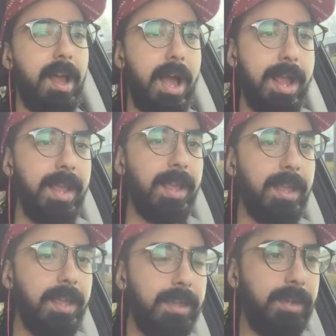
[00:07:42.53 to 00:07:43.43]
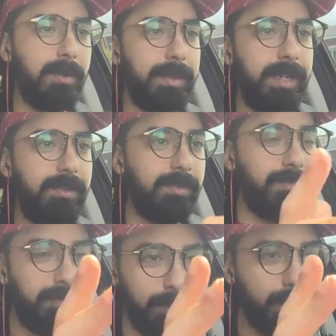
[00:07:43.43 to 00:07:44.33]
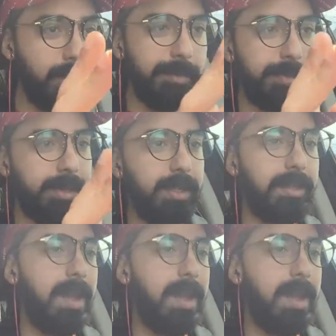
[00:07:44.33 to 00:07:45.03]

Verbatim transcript: I, eh, you know, eat some food. It was a good